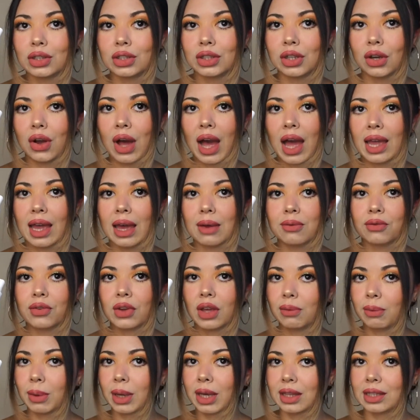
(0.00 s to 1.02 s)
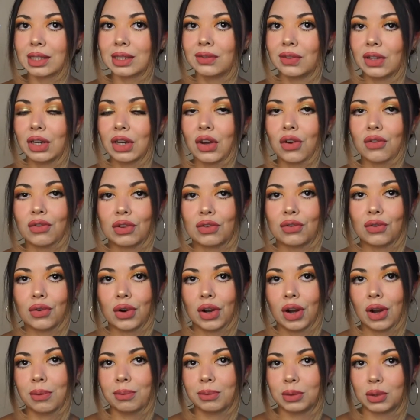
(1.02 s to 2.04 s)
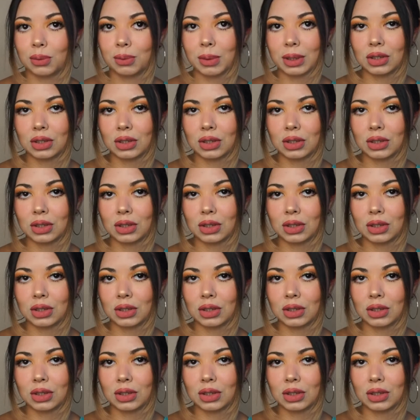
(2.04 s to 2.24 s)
So I am filming this video before to